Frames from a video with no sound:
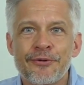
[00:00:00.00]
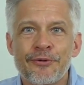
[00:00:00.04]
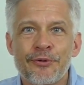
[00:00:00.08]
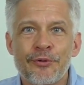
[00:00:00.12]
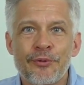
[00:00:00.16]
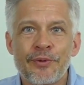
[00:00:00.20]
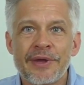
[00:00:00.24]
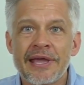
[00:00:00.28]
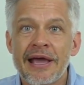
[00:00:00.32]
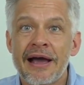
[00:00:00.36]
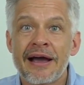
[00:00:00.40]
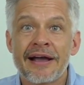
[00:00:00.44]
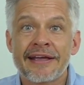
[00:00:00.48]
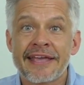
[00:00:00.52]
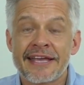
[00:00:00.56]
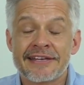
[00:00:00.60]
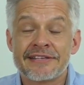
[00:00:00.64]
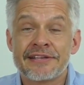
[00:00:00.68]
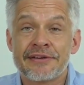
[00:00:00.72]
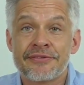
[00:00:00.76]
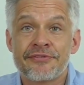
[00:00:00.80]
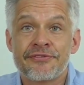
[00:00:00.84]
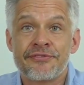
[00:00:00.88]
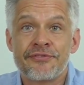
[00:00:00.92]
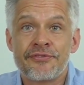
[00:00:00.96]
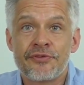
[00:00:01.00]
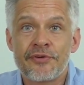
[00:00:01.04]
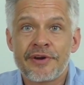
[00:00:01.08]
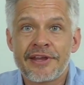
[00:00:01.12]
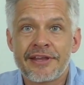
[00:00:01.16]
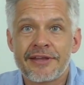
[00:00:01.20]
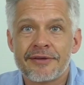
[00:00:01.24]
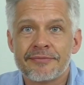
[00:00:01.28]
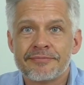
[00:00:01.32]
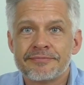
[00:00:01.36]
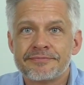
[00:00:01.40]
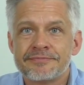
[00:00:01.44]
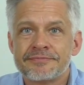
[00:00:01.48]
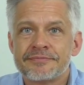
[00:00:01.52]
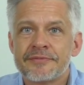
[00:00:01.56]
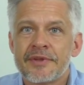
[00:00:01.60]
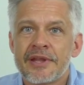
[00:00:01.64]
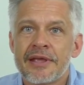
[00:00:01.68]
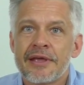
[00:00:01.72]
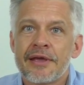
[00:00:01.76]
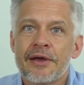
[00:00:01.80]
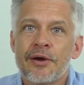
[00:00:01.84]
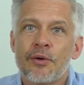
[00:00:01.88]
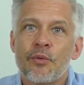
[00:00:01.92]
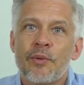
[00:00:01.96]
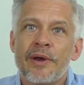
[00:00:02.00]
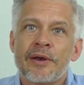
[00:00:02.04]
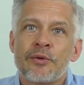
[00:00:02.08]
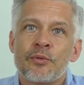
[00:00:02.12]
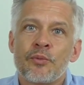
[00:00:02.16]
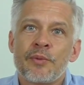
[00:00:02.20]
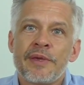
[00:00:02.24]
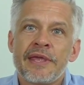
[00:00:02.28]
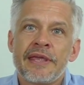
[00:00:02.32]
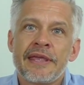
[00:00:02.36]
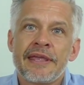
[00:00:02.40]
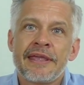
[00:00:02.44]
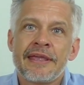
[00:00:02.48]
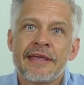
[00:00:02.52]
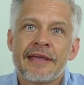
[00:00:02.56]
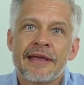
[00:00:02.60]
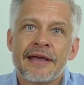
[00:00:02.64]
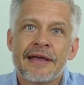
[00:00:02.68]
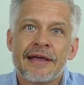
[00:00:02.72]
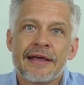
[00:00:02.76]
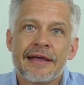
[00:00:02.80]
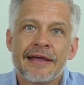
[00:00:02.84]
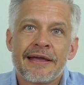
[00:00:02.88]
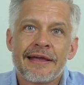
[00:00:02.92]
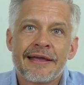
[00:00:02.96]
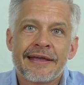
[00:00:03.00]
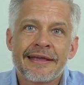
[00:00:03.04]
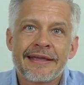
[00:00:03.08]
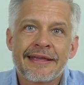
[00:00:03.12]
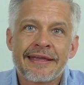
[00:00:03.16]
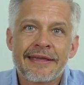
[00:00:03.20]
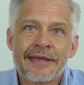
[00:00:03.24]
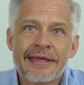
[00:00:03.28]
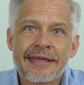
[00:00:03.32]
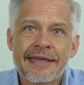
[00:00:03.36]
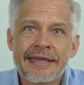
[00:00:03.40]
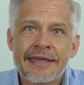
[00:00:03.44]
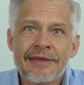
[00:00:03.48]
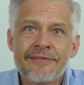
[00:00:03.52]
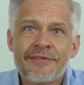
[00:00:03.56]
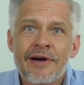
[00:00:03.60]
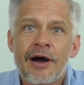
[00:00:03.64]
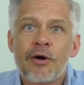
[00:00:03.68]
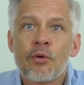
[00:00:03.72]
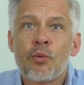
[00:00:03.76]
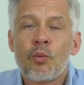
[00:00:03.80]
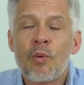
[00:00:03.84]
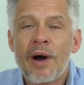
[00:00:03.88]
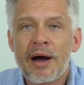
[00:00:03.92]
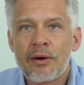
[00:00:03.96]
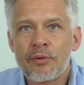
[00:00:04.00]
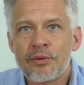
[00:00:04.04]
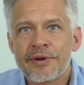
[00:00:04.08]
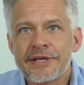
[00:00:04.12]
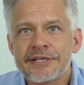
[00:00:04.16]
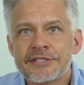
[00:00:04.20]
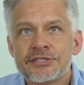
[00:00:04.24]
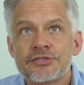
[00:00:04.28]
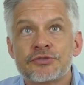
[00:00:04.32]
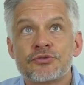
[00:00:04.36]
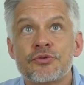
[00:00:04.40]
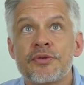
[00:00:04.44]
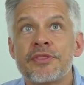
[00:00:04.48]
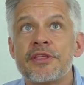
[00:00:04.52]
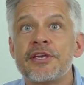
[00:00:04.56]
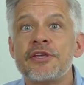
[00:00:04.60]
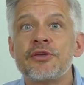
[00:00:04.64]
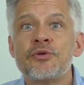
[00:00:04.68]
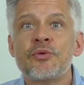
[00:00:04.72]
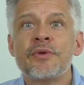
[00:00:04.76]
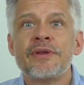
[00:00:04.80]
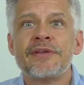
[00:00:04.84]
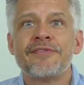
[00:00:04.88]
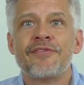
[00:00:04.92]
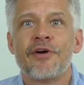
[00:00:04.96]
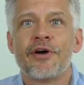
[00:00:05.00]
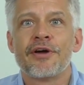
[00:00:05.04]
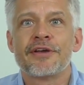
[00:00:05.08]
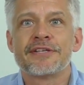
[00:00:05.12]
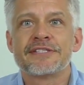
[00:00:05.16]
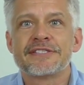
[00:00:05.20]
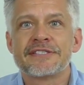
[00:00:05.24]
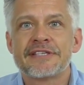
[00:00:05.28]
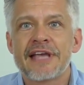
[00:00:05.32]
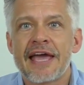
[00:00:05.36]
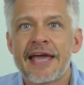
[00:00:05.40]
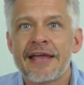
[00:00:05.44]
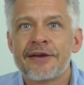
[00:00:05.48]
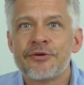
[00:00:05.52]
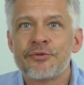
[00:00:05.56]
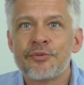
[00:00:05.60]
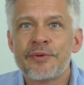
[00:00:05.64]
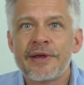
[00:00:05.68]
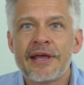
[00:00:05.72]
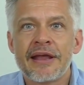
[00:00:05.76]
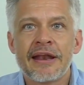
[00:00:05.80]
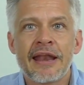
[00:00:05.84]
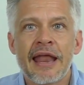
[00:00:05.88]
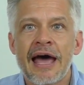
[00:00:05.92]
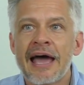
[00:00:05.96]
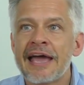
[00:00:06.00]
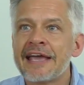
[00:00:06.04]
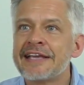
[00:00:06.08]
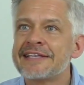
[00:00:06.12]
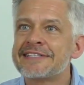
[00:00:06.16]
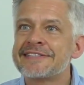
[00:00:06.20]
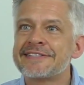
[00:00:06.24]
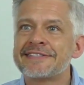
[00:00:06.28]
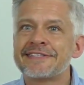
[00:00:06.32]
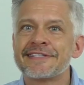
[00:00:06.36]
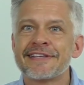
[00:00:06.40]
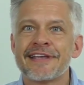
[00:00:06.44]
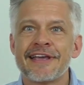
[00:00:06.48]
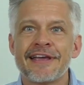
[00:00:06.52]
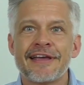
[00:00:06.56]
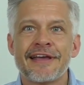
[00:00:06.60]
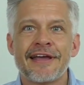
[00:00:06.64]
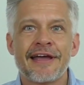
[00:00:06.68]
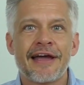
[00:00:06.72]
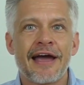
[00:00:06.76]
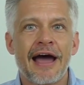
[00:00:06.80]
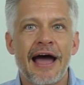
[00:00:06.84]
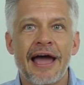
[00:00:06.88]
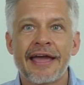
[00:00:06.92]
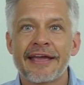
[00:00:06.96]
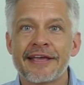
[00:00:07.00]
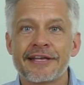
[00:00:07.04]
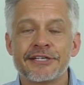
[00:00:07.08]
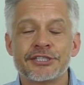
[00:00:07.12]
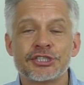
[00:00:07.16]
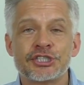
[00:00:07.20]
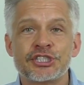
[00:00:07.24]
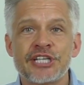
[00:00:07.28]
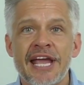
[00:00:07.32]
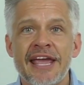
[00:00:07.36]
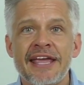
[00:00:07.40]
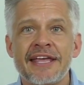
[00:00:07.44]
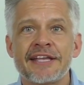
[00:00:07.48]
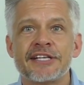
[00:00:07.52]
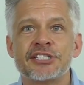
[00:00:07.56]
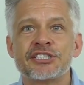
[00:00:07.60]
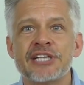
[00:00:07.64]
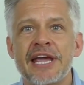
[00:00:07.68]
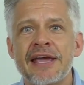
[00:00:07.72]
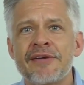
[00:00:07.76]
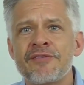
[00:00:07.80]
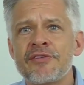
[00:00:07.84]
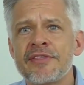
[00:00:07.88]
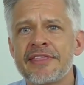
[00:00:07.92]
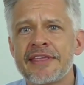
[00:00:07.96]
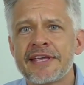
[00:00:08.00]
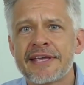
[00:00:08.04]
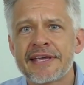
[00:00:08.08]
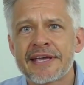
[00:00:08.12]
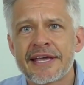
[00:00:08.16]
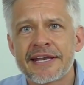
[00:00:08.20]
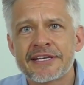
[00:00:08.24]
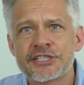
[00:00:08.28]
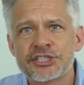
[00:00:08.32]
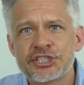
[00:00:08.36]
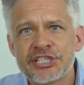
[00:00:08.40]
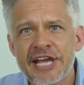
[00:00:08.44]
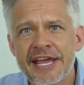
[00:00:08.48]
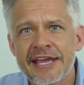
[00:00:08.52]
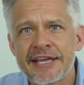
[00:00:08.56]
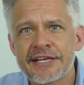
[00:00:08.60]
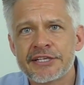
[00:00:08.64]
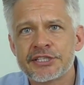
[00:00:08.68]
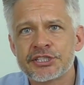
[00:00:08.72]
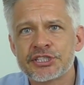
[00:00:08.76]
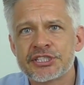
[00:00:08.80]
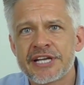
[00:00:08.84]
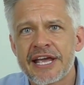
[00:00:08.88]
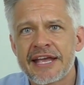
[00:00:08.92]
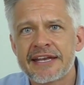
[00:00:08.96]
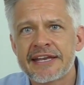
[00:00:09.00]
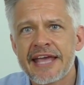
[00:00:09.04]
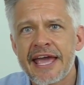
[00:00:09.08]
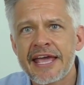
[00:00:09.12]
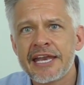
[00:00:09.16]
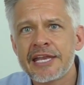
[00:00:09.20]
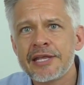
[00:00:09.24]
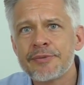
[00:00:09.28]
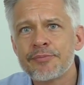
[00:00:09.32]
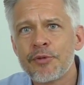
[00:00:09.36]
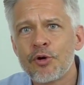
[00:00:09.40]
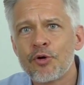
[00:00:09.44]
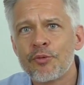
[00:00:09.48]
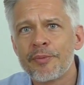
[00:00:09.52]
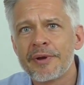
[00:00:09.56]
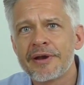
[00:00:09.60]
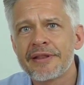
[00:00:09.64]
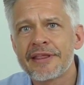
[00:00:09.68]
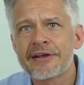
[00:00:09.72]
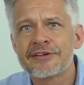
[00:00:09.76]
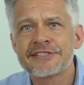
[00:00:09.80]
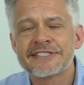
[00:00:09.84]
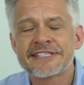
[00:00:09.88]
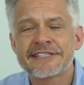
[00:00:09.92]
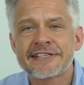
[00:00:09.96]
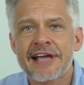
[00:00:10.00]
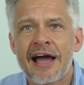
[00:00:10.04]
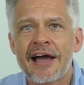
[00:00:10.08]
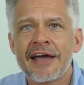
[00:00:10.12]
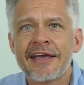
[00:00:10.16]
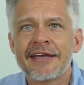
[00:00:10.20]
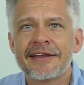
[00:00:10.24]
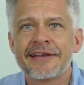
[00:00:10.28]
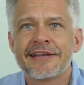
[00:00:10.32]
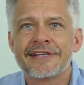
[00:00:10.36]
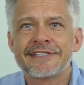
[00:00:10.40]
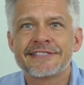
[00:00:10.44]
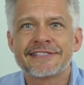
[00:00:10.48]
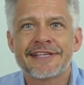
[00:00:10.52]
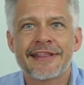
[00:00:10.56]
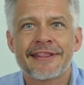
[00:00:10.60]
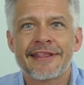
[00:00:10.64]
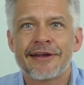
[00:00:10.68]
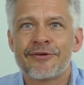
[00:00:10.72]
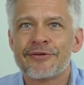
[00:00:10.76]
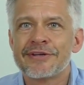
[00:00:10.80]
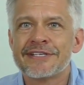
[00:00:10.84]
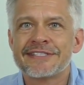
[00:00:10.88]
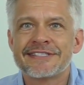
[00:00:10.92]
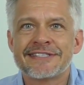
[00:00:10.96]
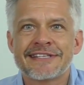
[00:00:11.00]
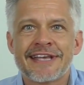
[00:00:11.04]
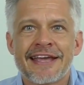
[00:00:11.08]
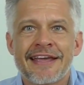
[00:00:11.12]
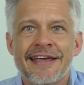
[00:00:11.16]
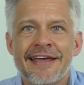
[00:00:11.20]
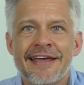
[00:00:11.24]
we are getting free, when we give our worries to the universe and realize I can change, everything can change at any moment, there's guidance and there is